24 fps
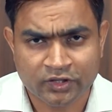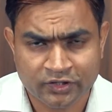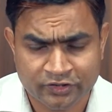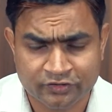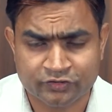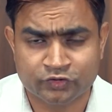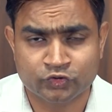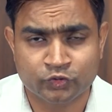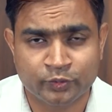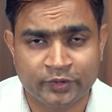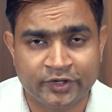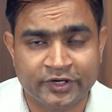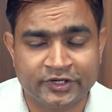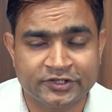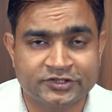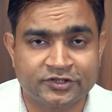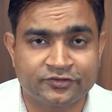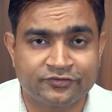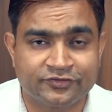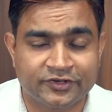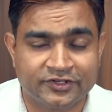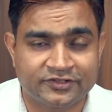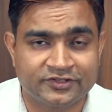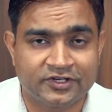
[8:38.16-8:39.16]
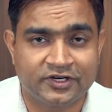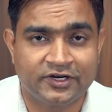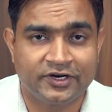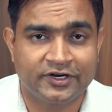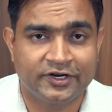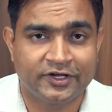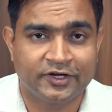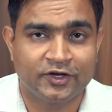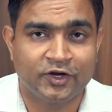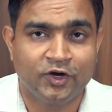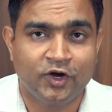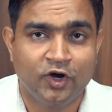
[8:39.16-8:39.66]
instrumentation
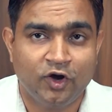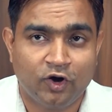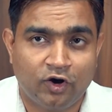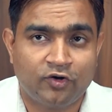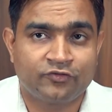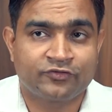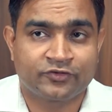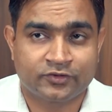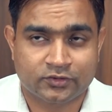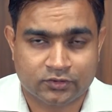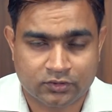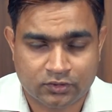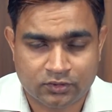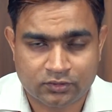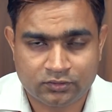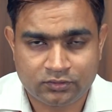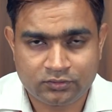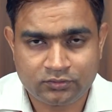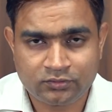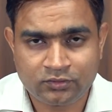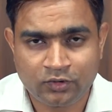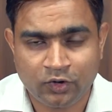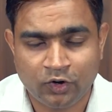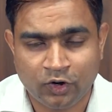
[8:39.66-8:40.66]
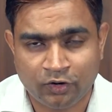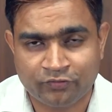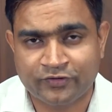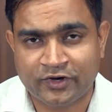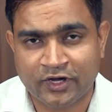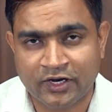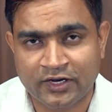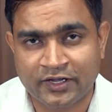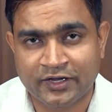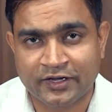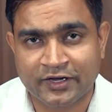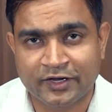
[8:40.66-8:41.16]
facility of
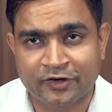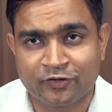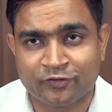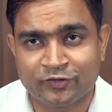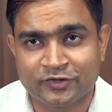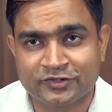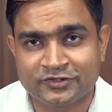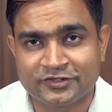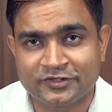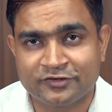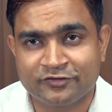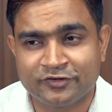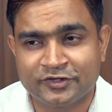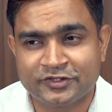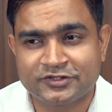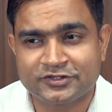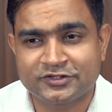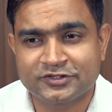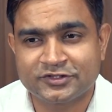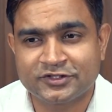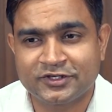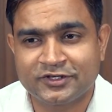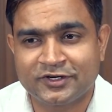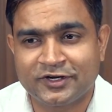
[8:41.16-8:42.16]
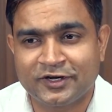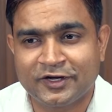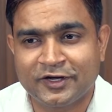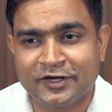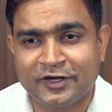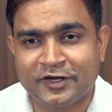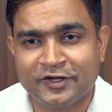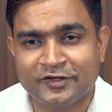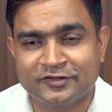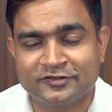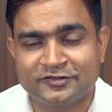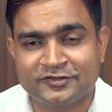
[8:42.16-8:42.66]
Kalinga University, which
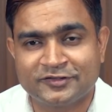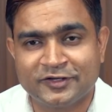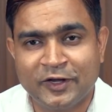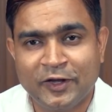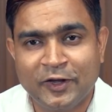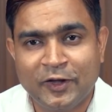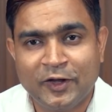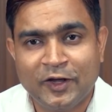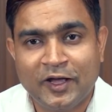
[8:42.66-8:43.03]
is